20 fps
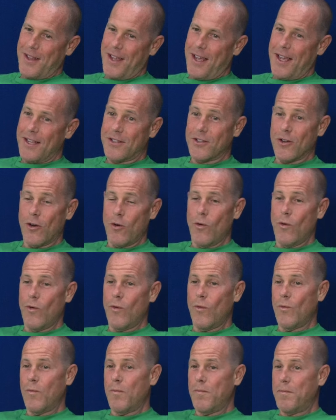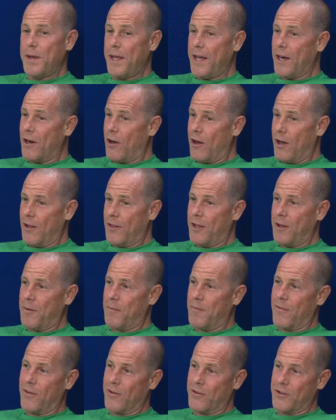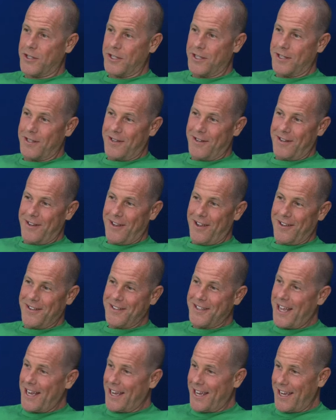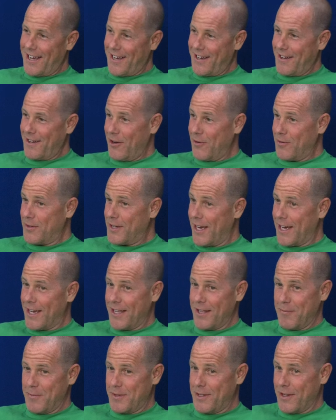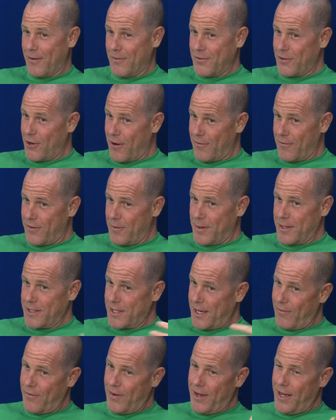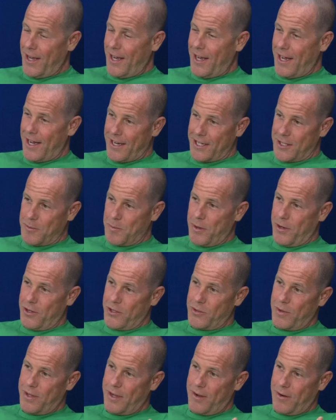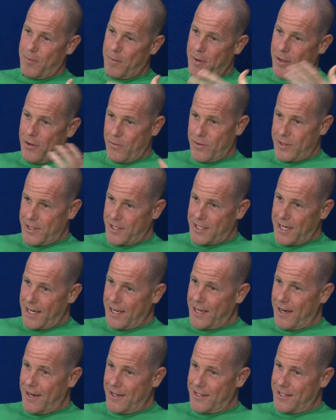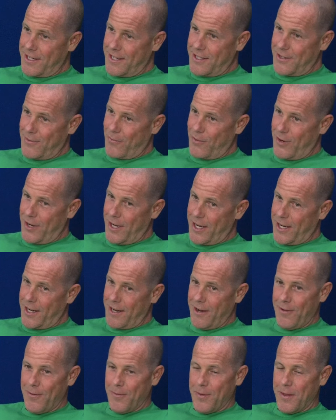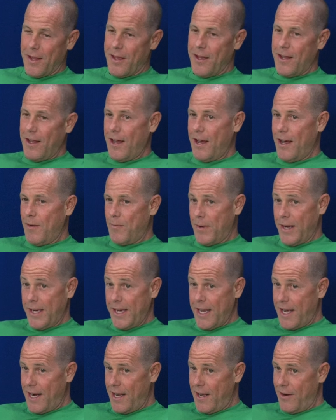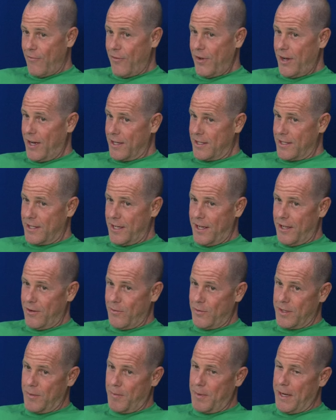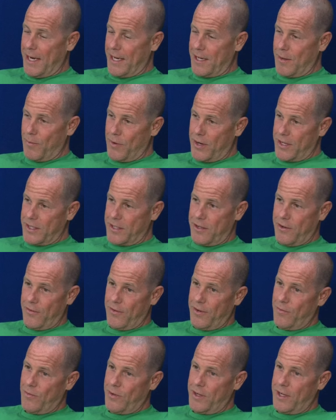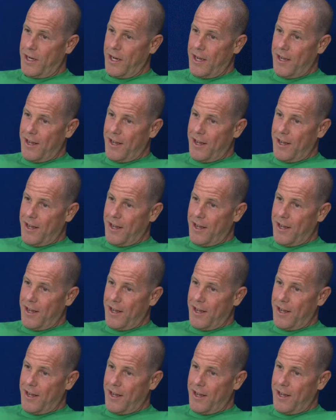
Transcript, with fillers: And so being on them versus taking you know taking themselves off them because I've had experience with that. My mother was a psychotic schizophrenic my dad had a fiance that was a manic depressive, and when